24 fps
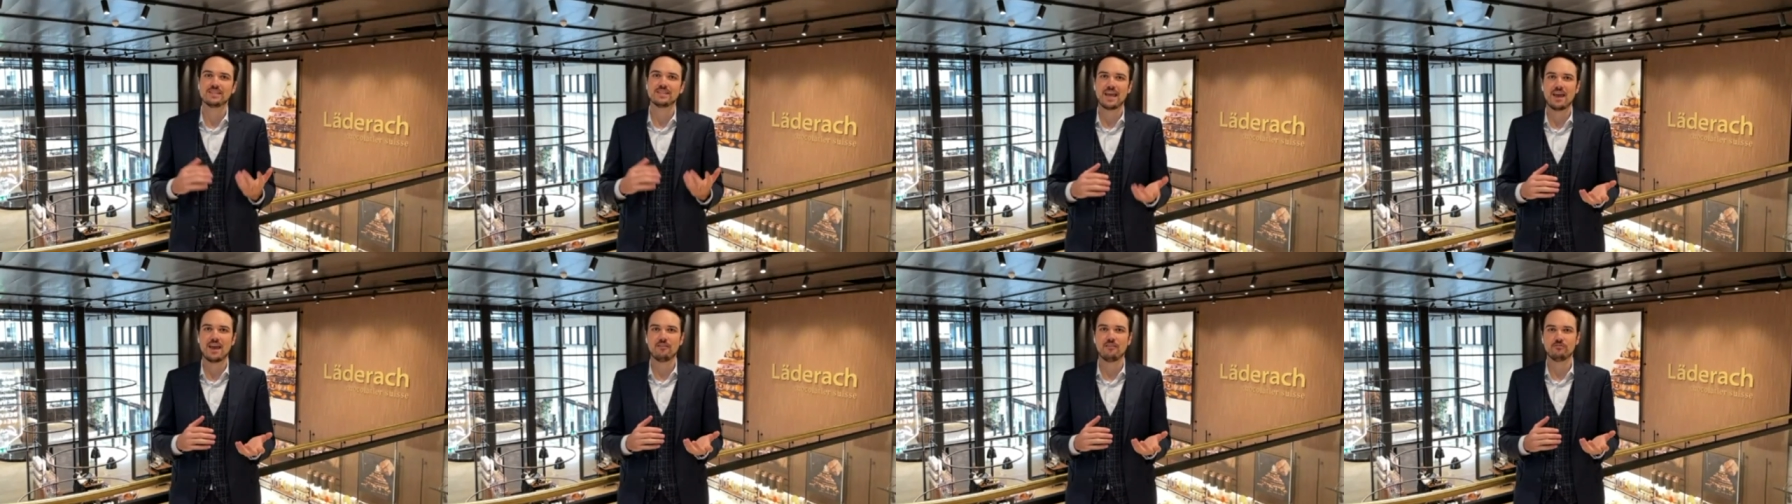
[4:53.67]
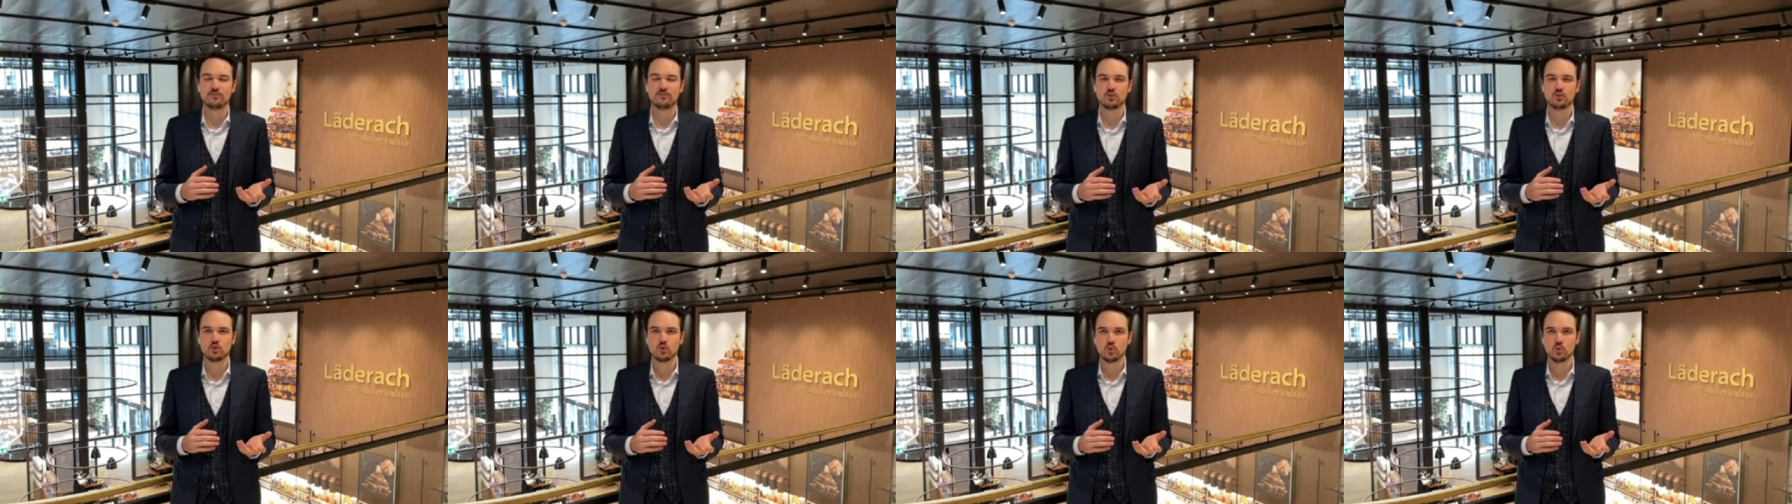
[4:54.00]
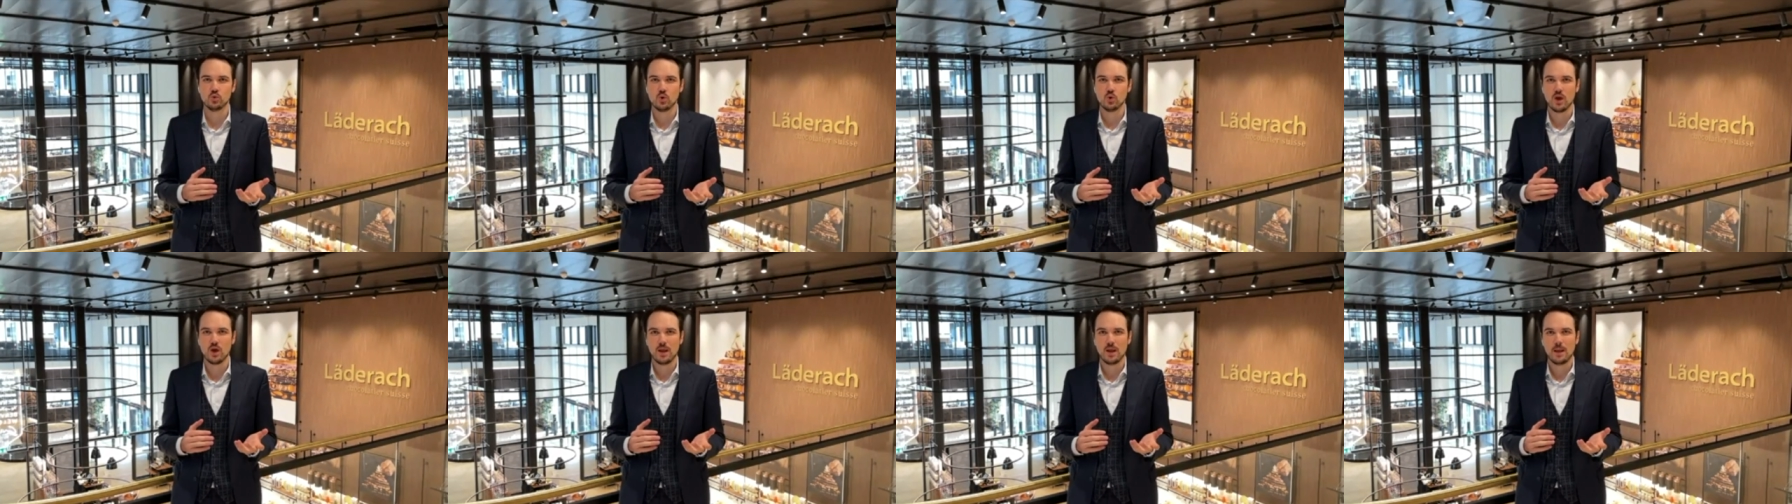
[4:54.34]
have
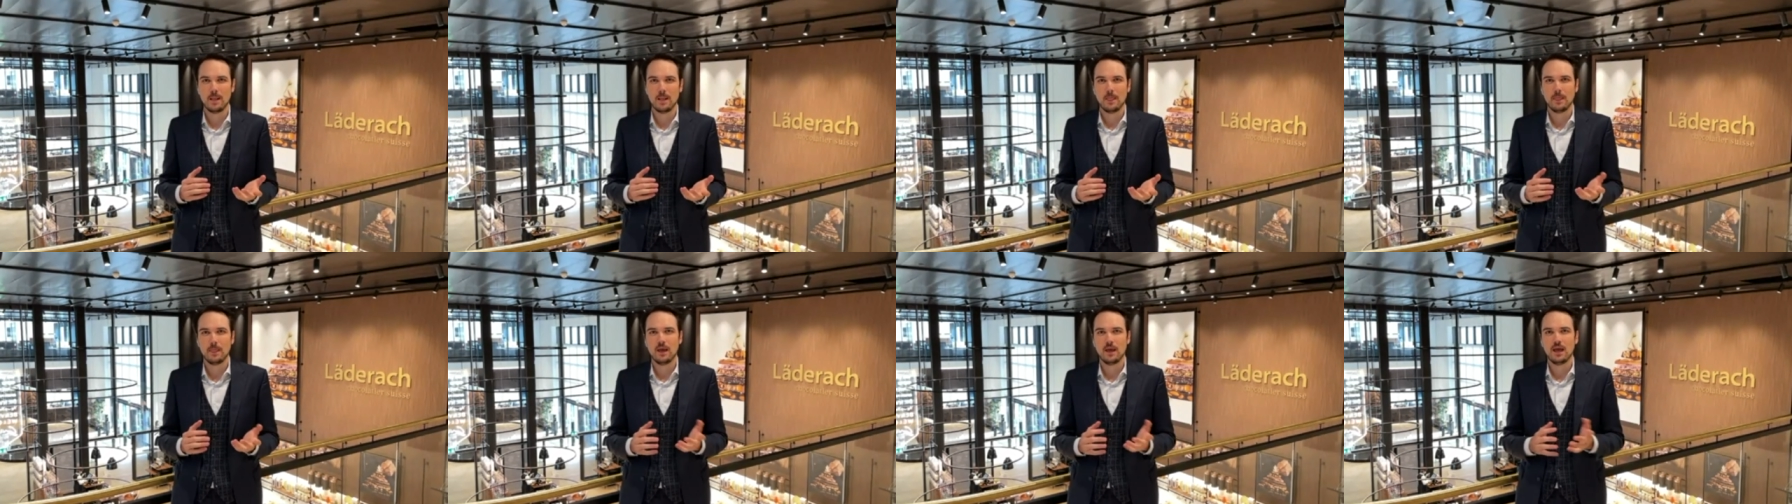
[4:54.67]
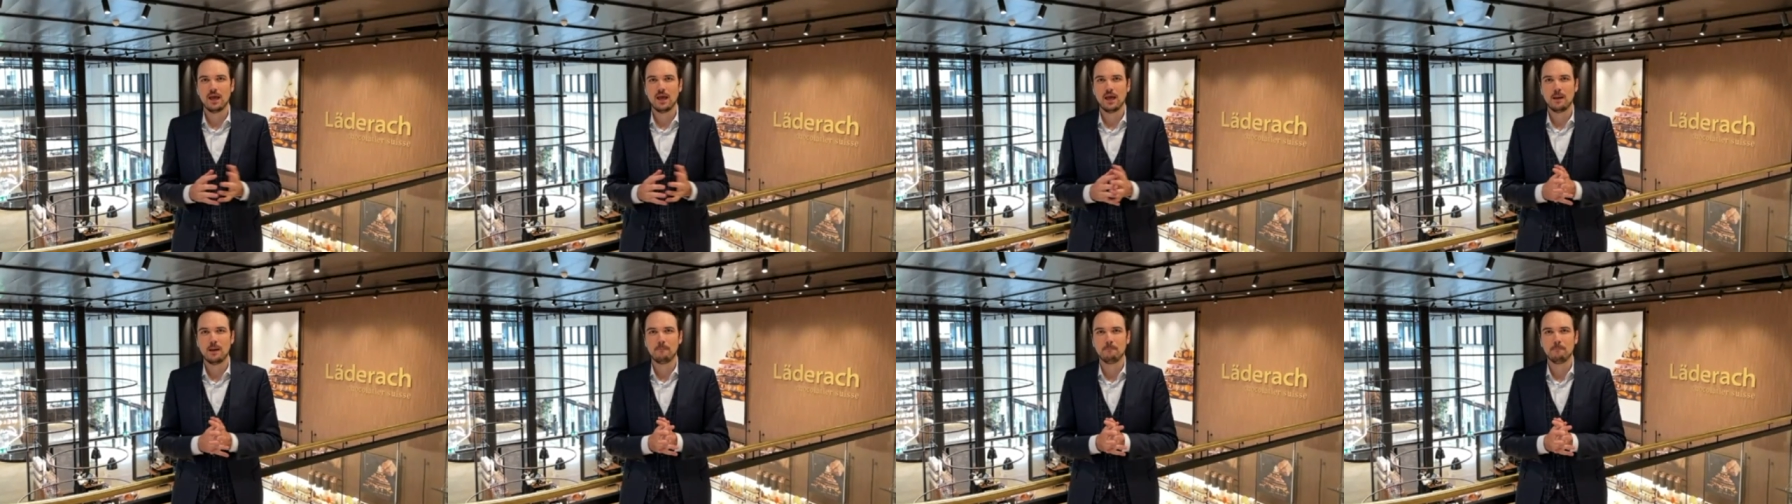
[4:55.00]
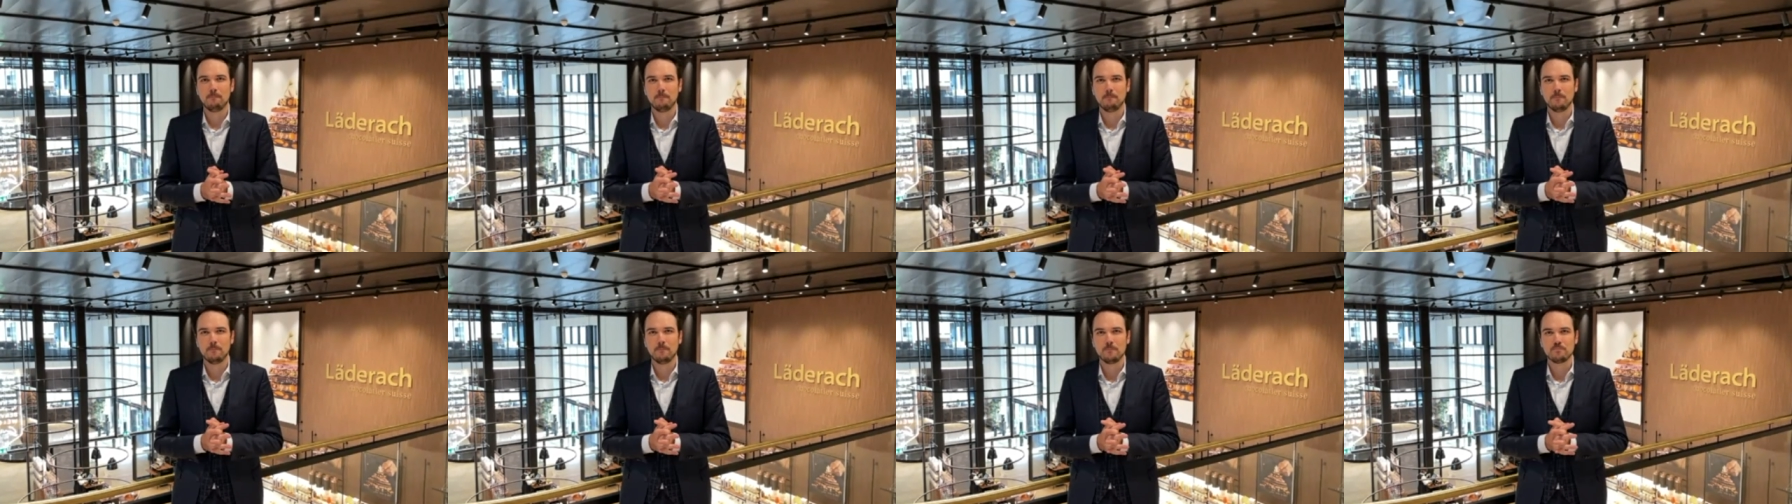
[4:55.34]
to
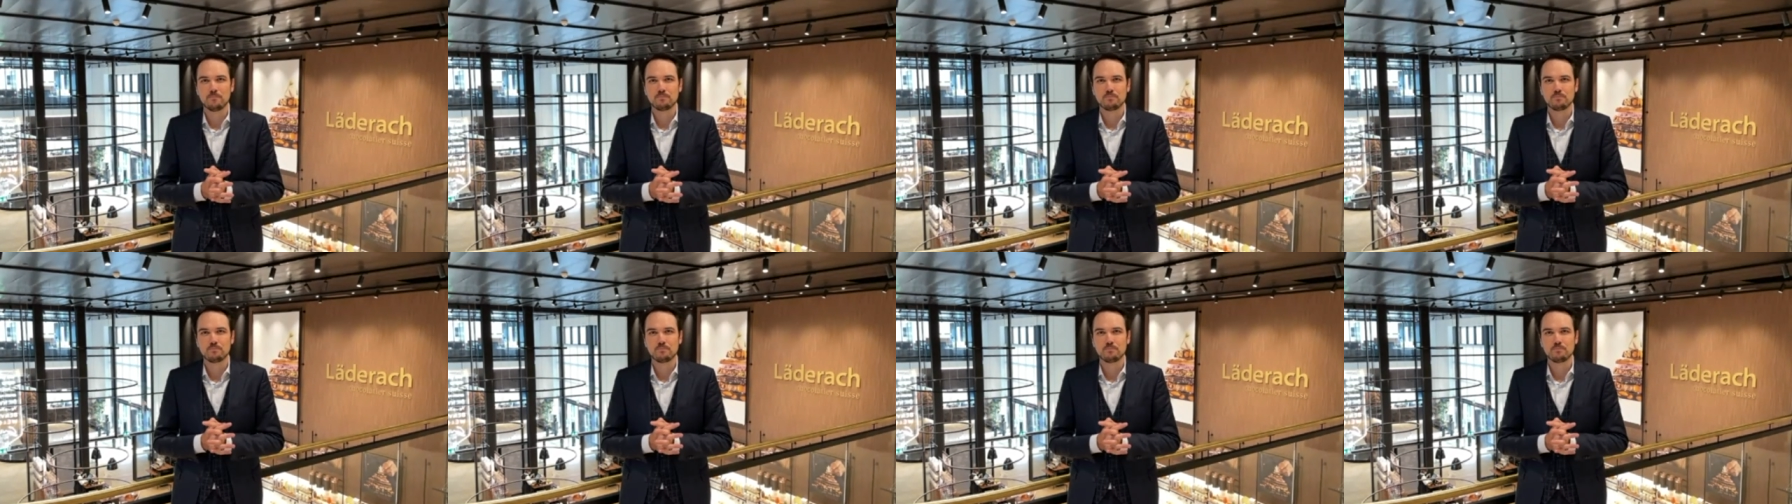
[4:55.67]
um,